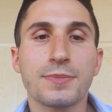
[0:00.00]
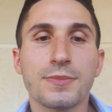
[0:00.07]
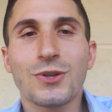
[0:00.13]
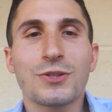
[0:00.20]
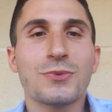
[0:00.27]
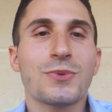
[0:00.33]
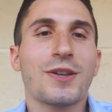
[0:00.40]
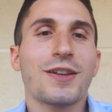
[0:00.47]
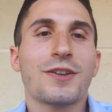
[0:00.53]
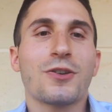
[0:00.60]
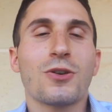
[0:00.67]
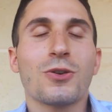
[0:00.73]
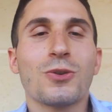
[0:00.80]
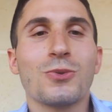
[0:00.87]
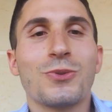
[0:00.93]
As I
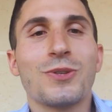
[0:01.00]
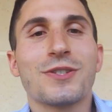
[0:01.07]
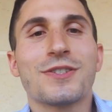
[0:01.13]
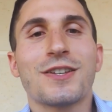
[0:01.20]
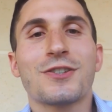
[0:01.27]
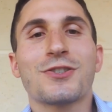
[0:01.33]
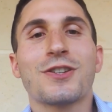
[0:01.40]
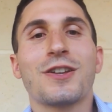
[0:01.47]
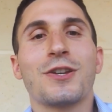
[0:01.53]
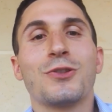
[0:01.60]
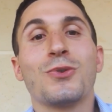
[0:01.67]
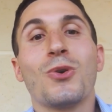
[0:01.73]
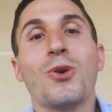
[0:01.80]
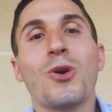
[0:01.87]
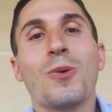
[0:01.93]
conclude this session, I
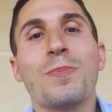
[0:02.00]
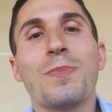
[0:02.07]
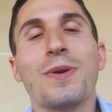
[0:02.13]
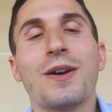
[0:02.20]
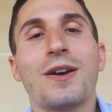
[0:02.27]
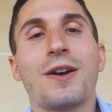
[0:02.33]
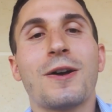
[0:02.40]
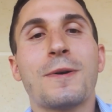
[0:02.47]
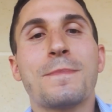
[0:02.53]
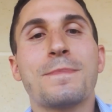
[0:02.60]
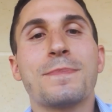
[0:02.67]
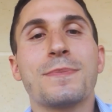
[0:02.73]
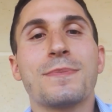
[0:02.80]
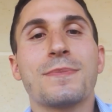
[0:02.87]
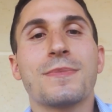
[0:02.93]
do hope
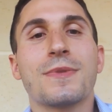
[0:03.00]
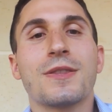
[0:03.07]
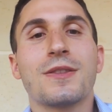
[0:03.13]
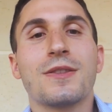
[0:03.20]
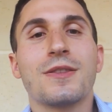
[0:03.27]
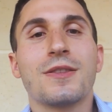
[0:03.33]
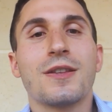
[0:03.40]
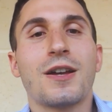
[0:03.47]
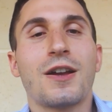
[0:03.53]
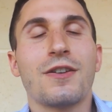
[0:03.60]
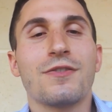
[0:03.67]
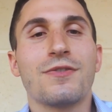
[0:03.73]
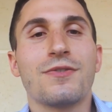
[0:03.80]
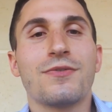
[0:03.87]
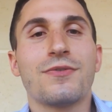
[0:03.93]

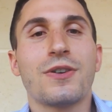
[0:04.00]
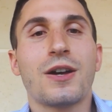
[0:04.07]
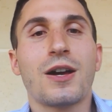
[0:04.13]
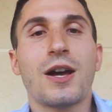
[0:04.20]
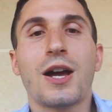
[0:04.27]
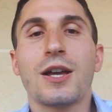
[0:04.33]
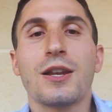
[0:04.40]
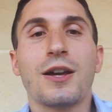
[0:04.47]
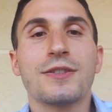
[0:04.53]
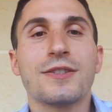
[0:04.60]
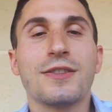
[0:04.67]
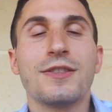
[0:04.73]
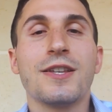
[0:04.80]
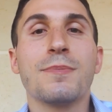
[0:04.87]
I've highlighted the